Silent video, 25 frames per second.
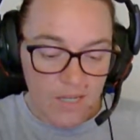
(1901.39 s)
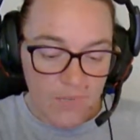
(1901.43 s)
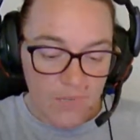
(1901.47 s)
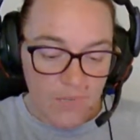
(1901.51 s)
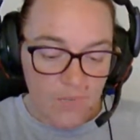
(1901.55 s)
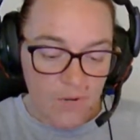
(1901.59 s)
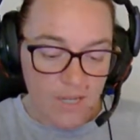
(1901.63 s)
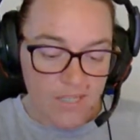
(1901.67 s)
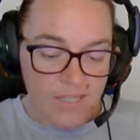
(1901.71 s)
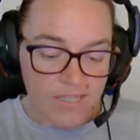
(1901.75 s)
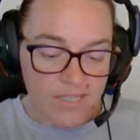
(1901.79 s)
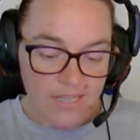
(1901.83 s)

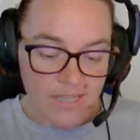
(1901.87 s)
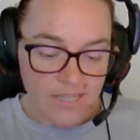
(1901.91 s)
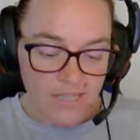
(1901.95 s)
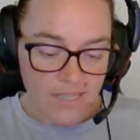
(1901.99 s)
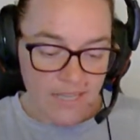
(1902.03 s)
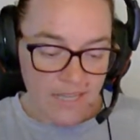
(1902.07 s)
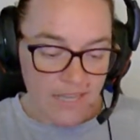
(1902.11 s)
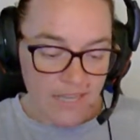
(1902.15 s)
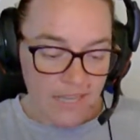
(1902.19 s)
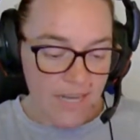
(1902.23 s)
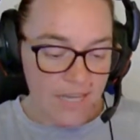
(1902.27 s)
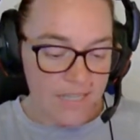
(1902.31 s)

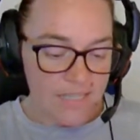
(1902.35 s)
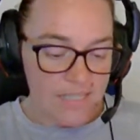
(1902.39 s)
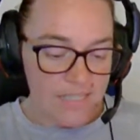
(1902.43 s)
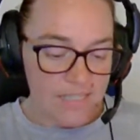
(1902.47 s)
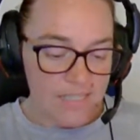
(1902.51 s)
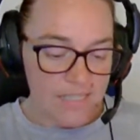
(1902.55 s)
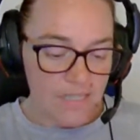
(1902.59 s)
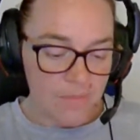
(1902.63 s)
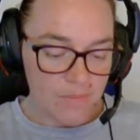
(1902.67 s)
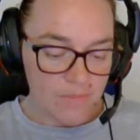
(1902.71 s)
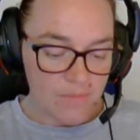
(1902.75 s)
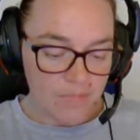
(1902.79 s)
Presently Anne
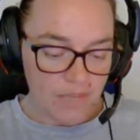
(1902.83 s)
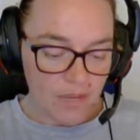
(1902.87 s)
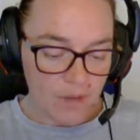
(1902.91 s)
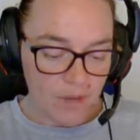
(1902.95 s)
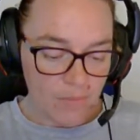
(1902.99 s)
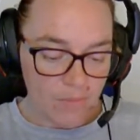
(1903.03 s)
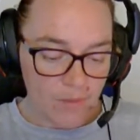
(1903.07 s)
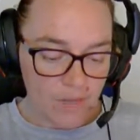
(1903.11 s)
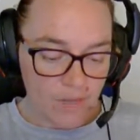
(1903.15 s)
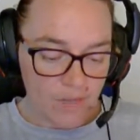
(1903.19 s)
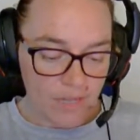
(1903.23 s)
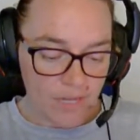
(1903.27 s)
stepped
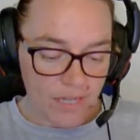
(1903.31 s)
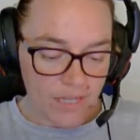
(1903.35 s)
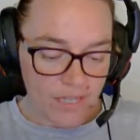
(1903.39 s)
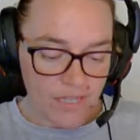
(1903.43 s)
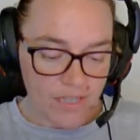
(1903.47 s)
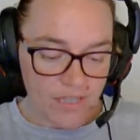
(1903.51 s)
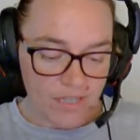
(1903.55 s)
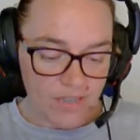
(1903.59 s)
out bareheaded